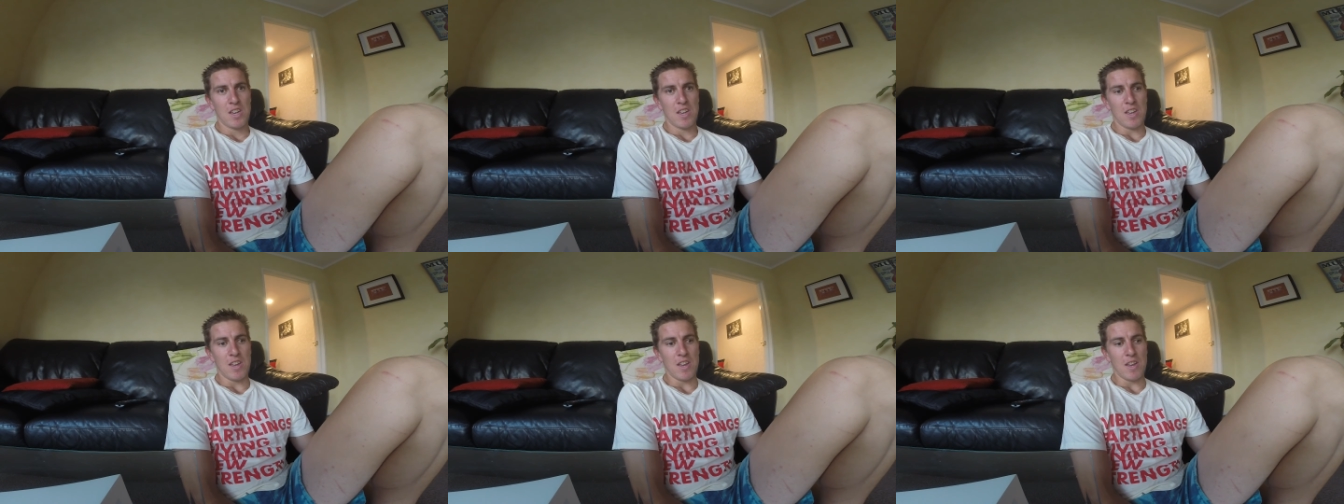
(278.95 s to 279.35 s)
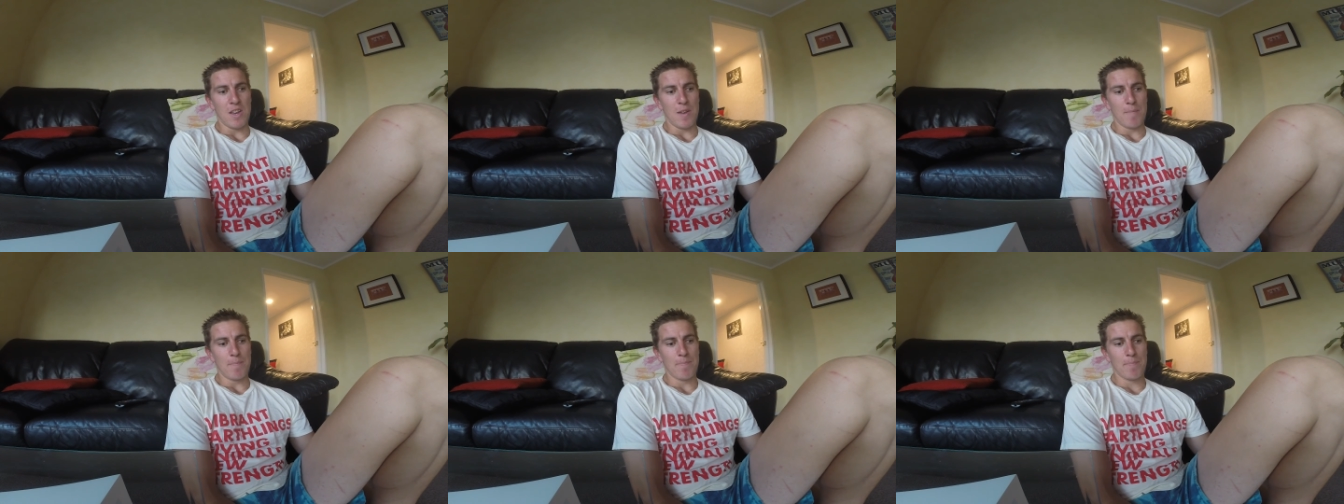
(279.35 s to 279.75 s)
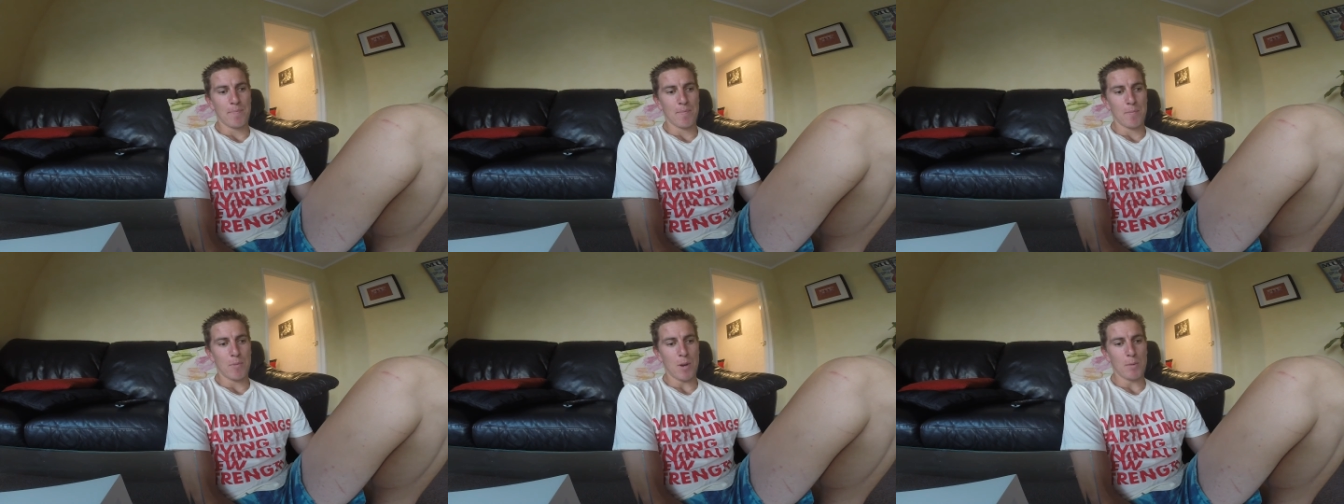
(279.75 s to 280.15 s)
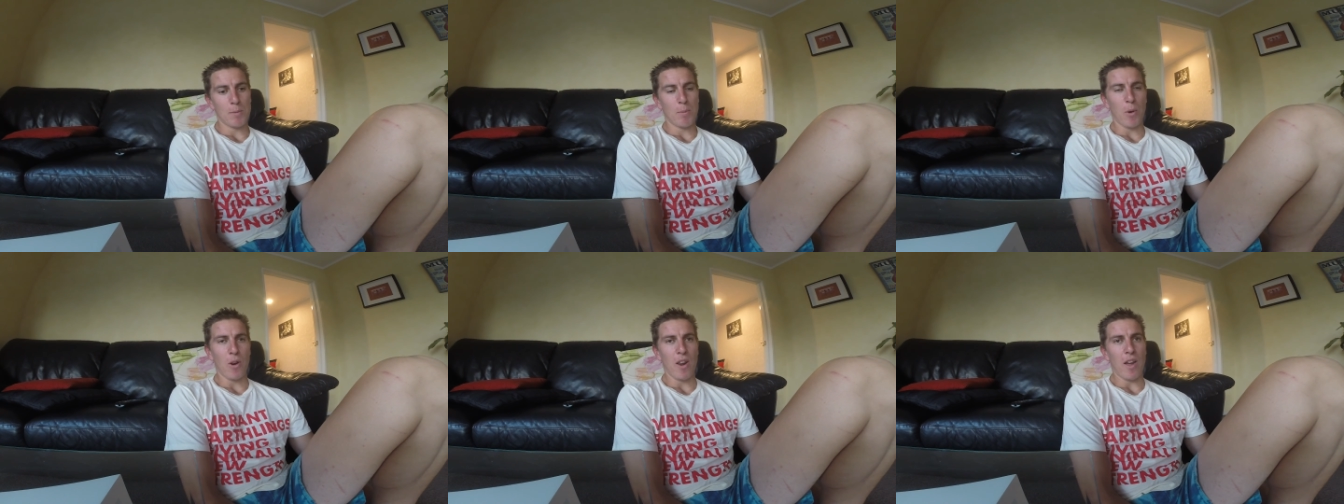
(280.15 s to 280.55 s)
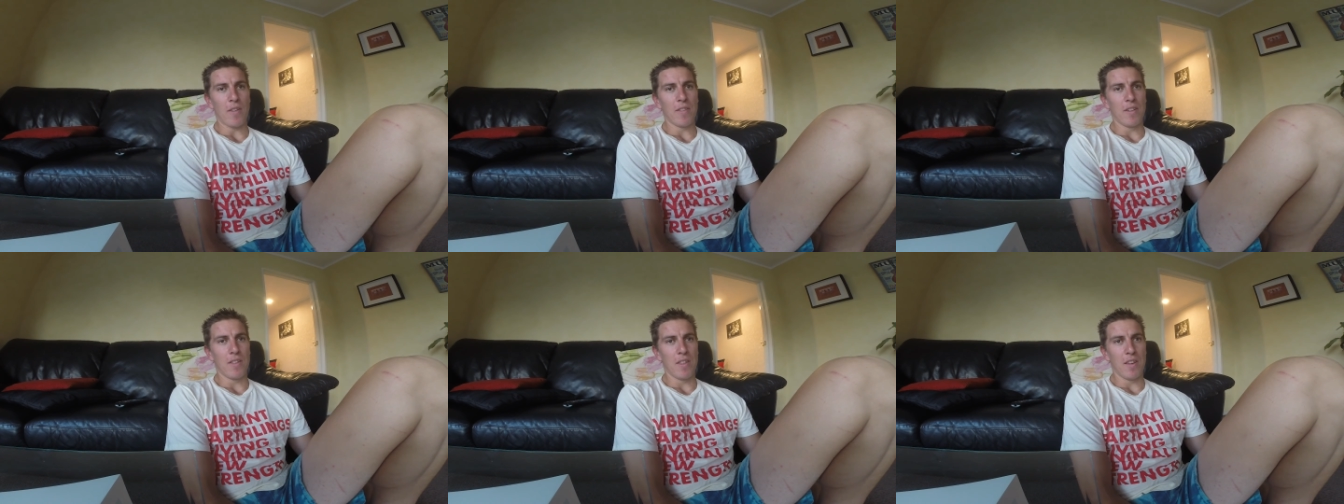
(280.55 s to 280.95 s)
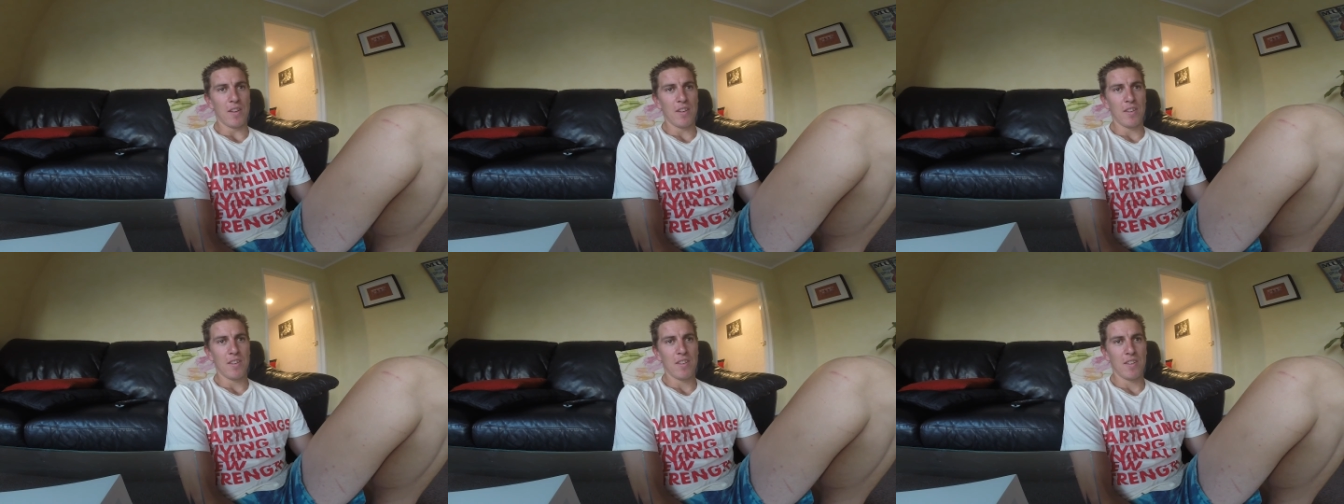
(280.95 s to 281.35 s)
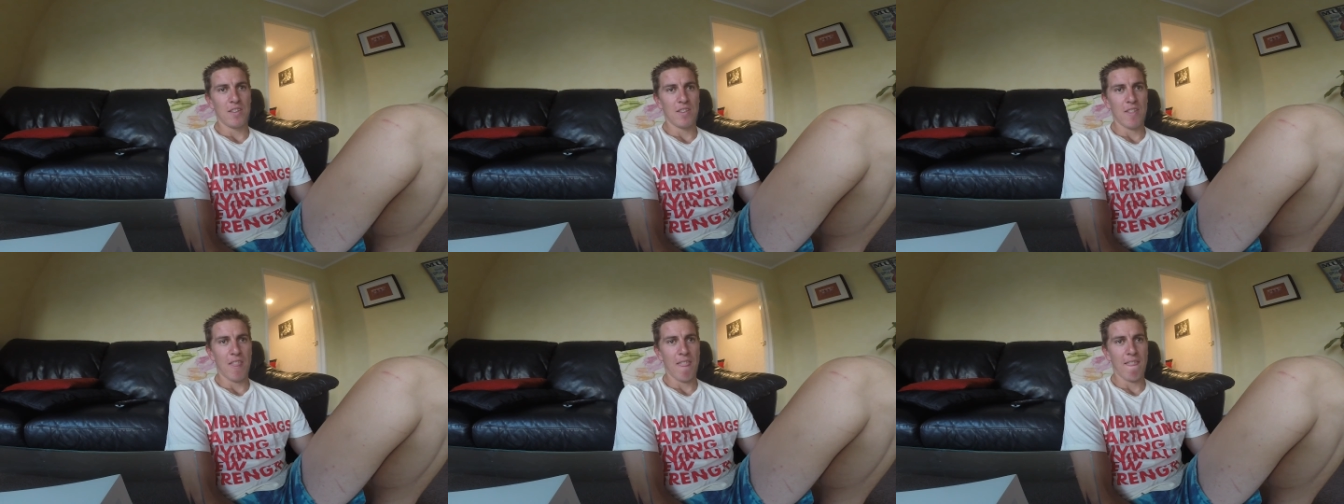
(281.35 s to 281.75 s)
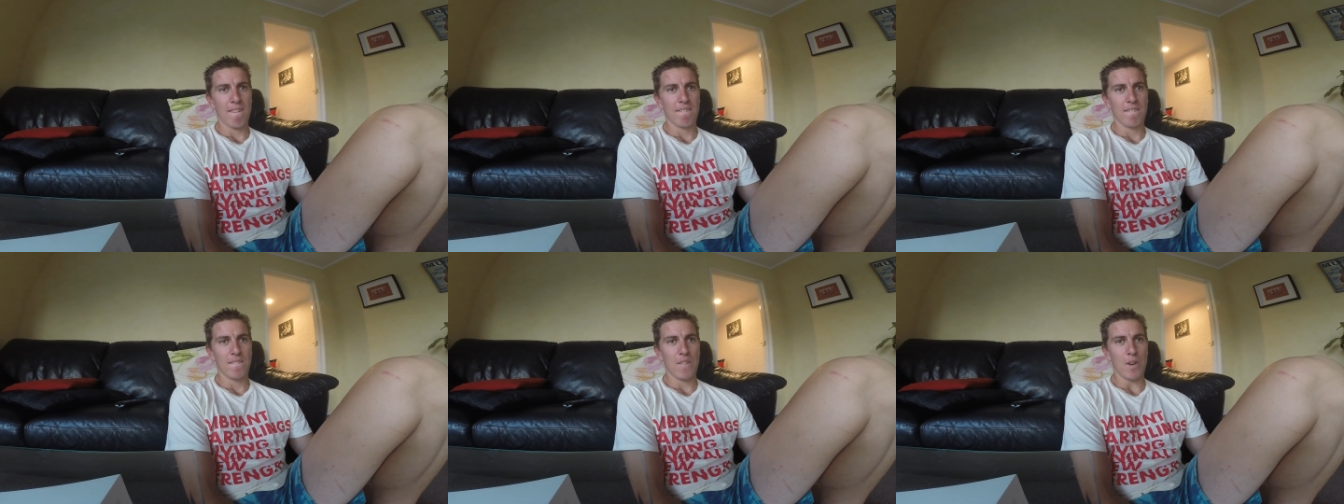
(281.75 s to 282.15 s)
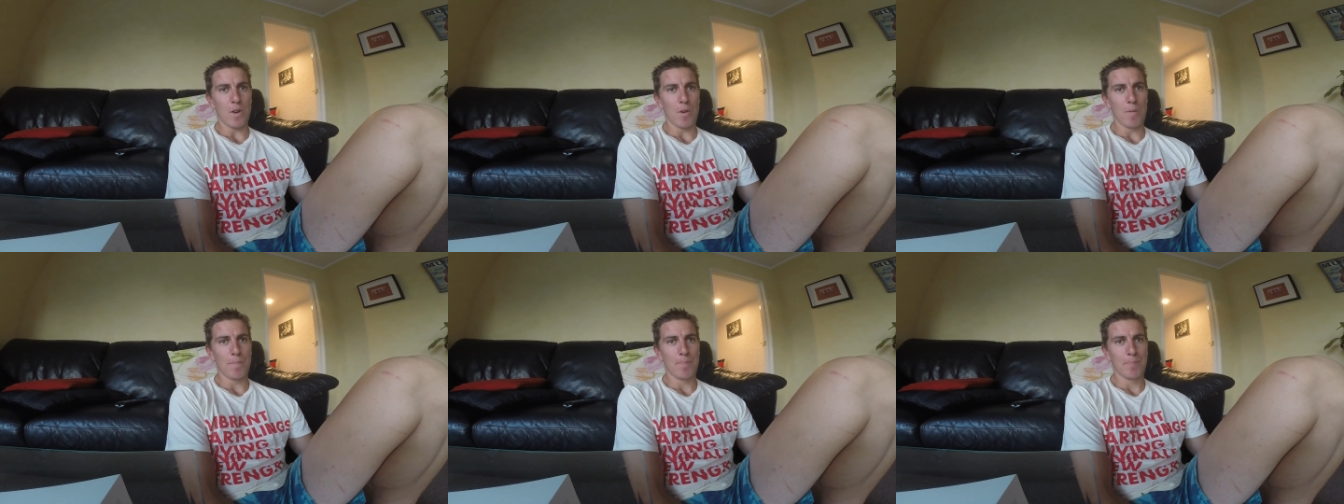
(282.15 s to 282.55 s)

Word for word: um, perhaps put it out there that you know,